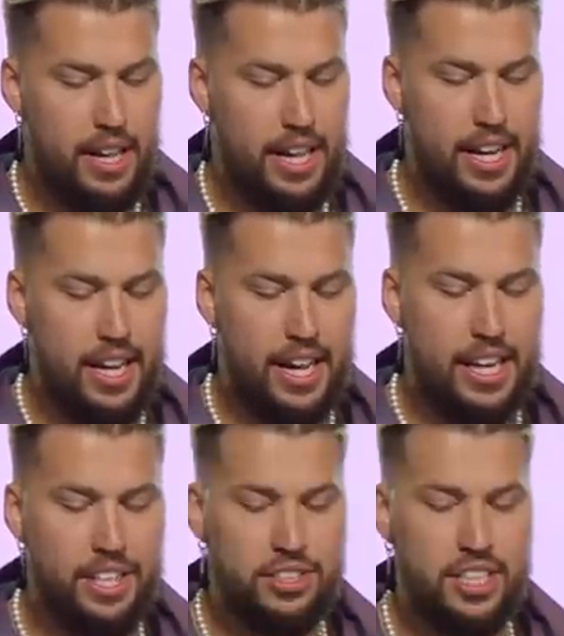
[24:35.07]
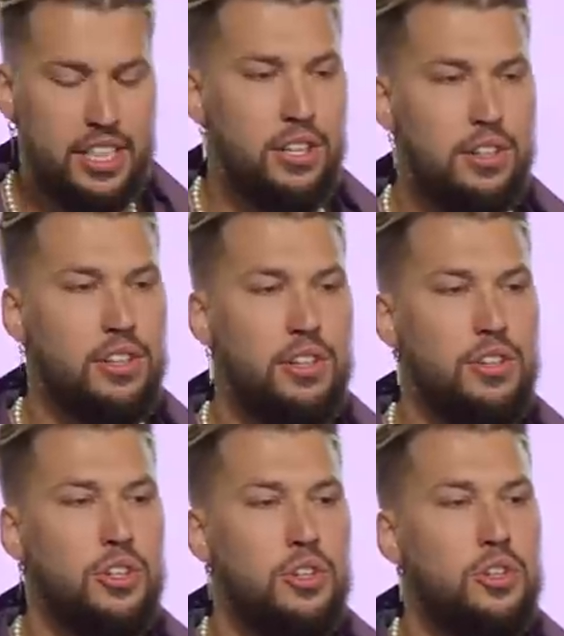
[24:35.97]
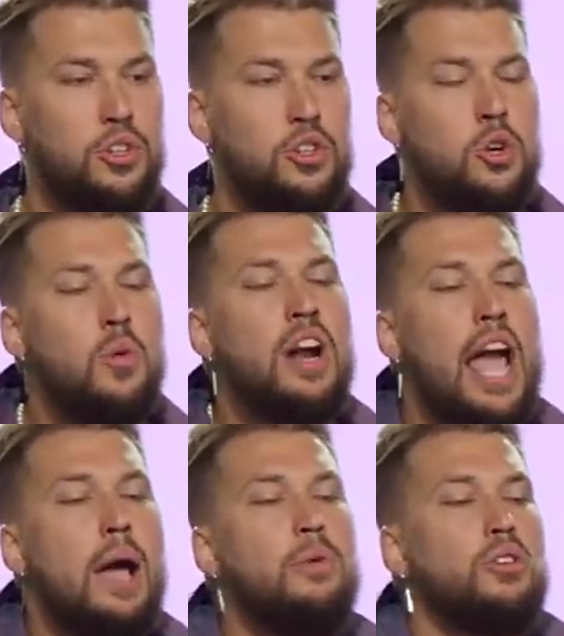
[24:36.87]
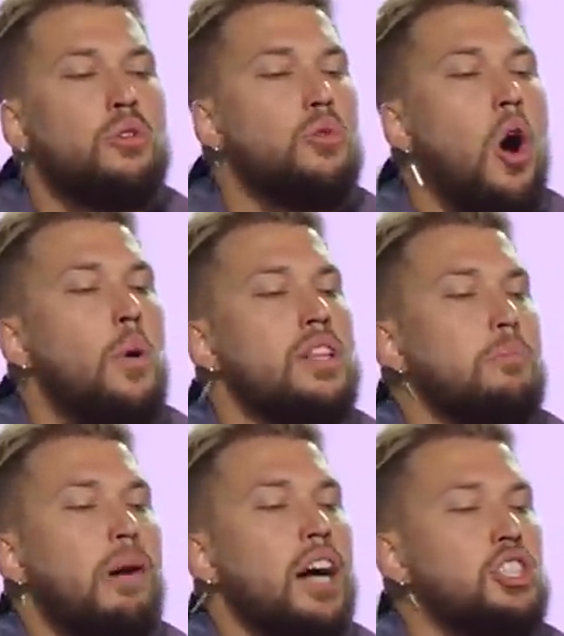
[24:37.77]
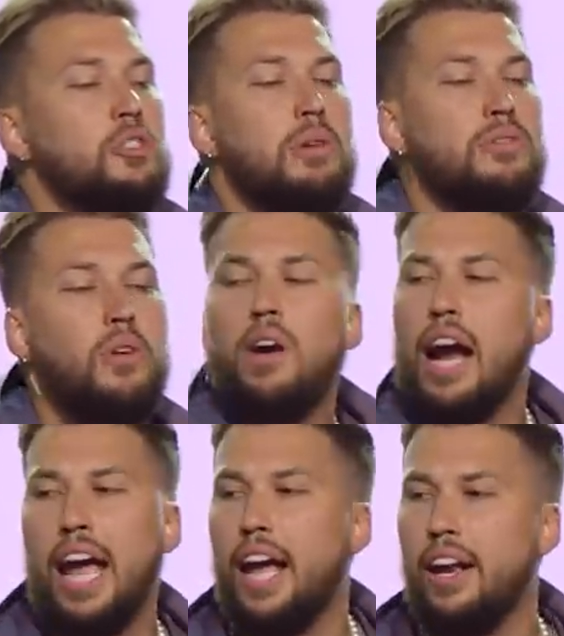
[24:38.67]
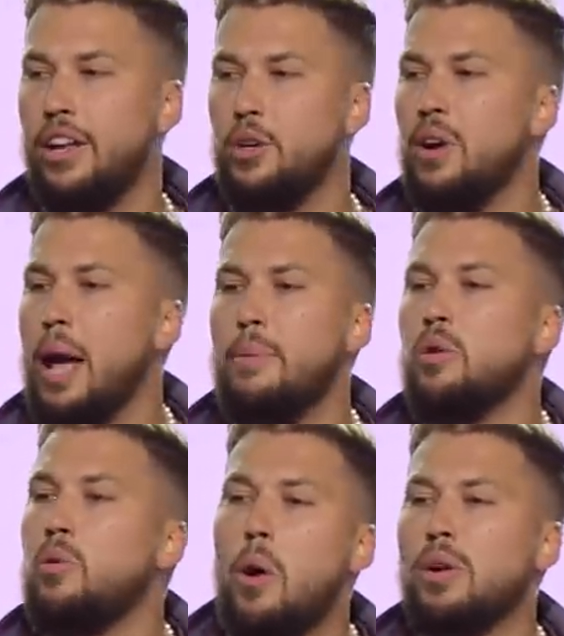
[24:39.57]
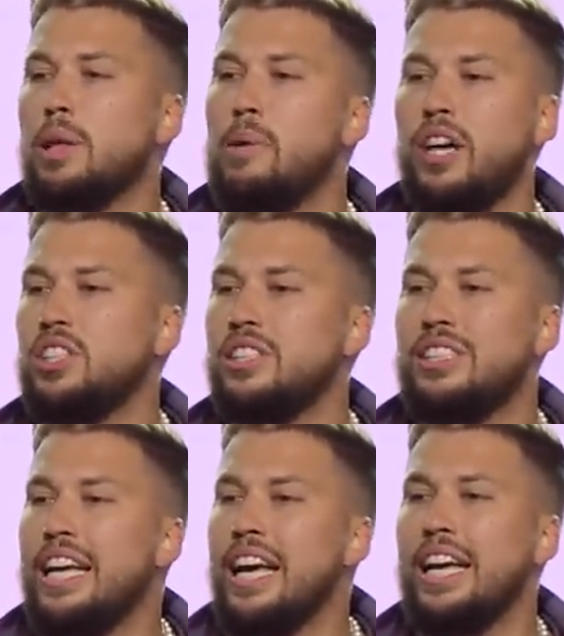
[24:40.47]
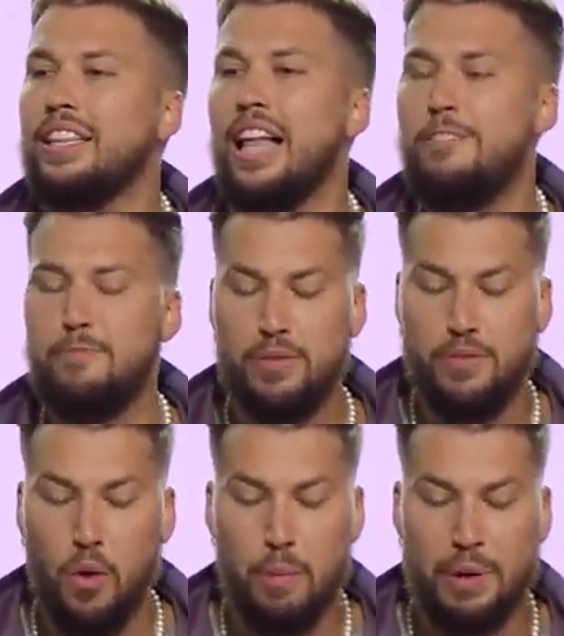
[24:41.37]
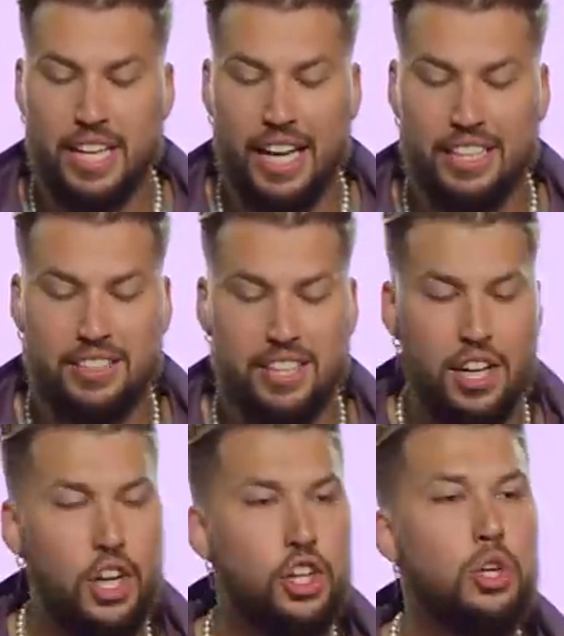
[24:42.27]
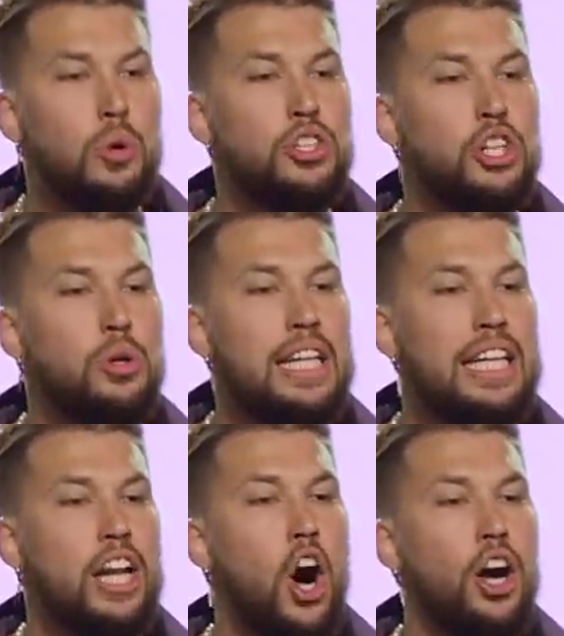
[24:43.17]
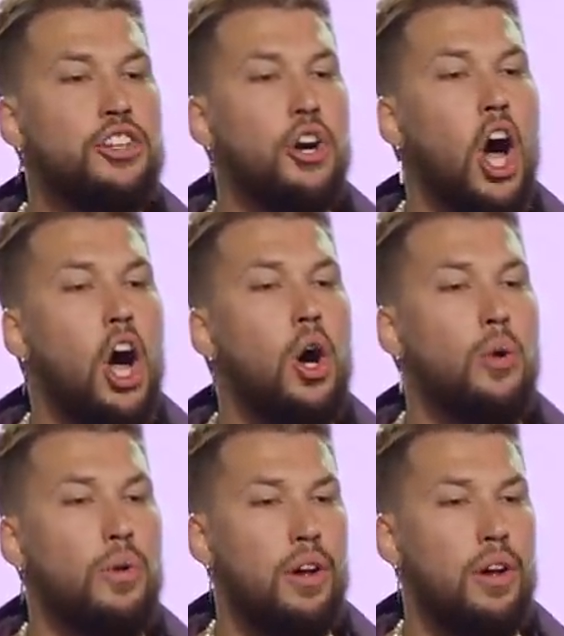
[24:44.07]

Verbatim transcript: And, and here's the deal. You, you, you weren't able to roll with the punches beforehand. You weren't able to roll with the punches in life before because you were doing it on your own.